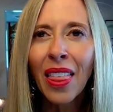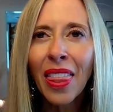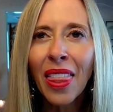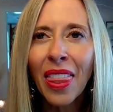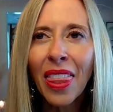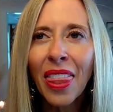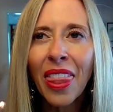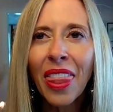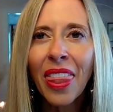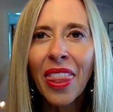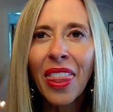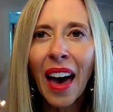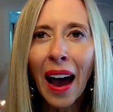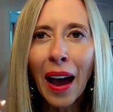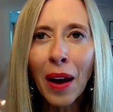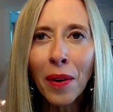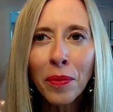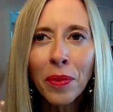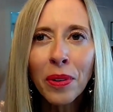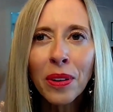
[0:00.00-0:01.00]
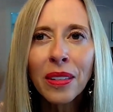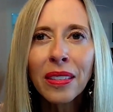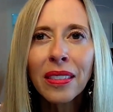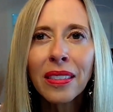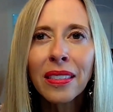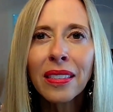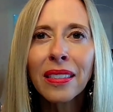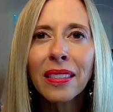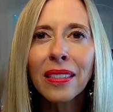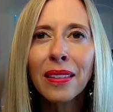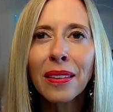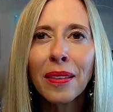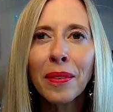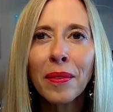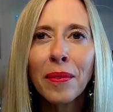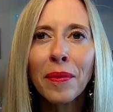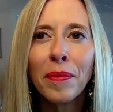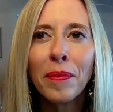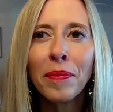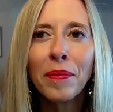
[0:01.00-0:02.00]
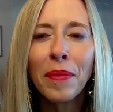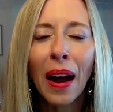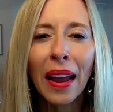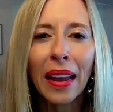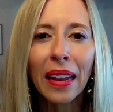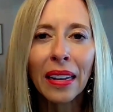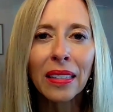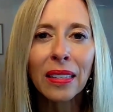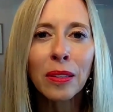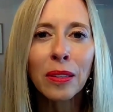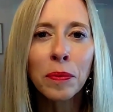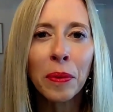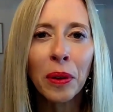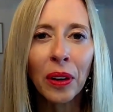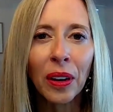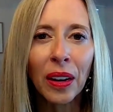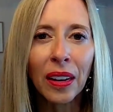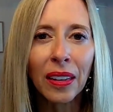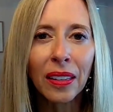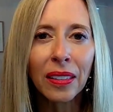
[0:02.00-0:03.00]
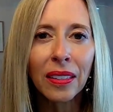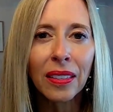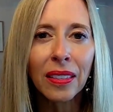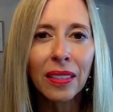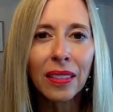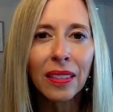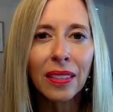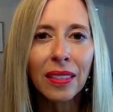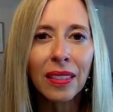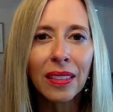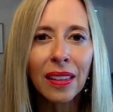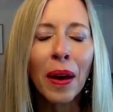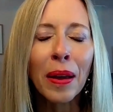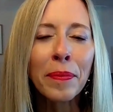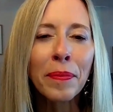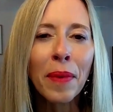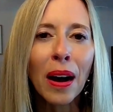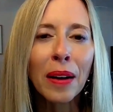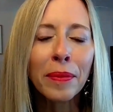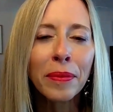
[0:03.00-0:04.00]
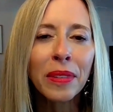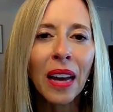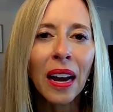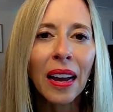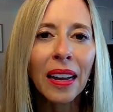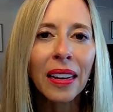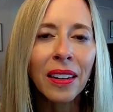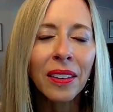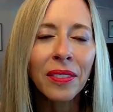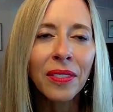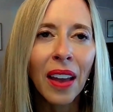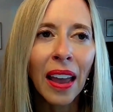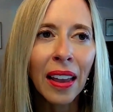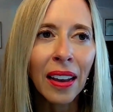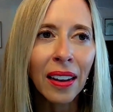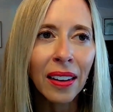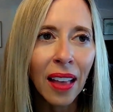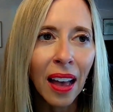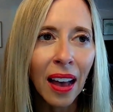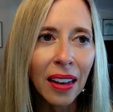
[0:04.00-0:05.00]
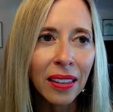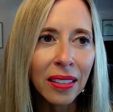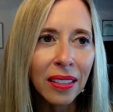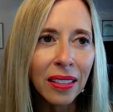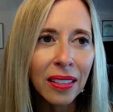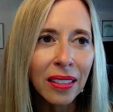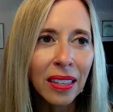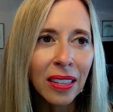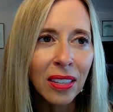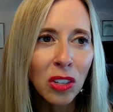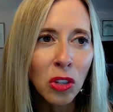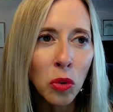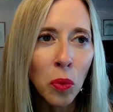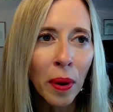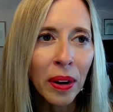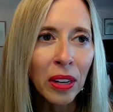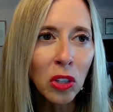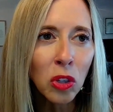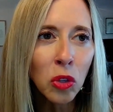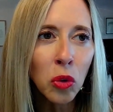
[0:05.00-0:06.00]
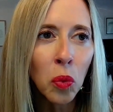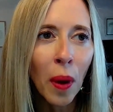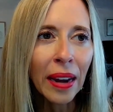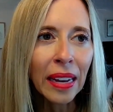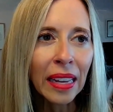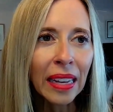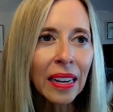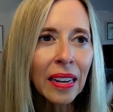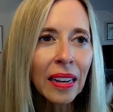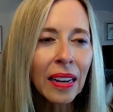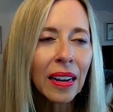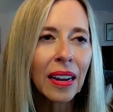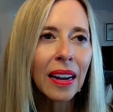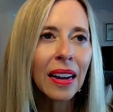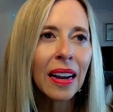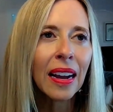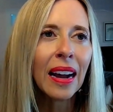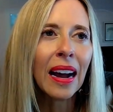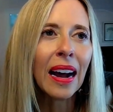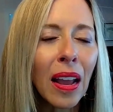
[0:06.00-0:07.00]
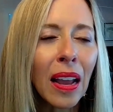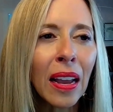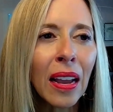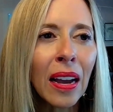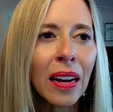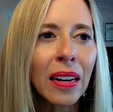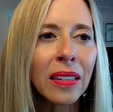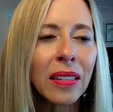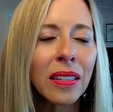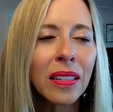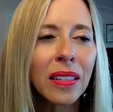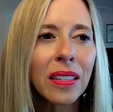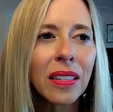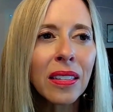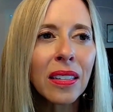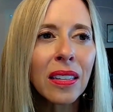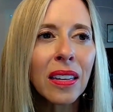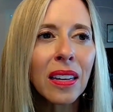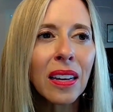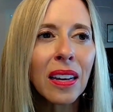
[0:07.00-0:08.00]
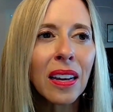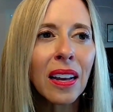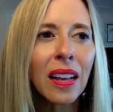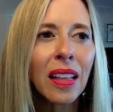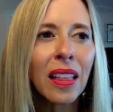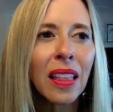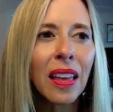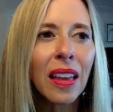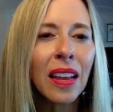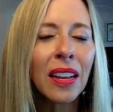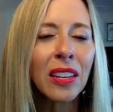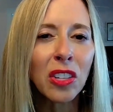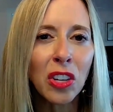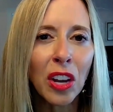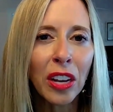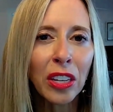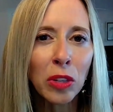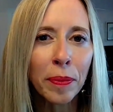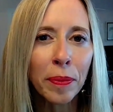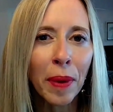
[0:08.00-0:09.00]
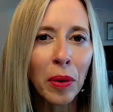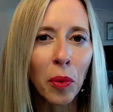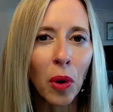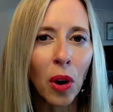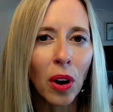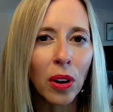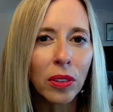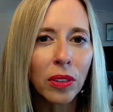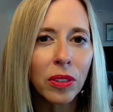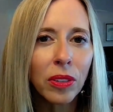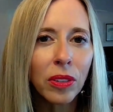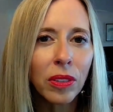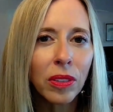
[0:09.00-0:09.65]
That was my experience. My mom died of ALS in 2020, and it changed my world.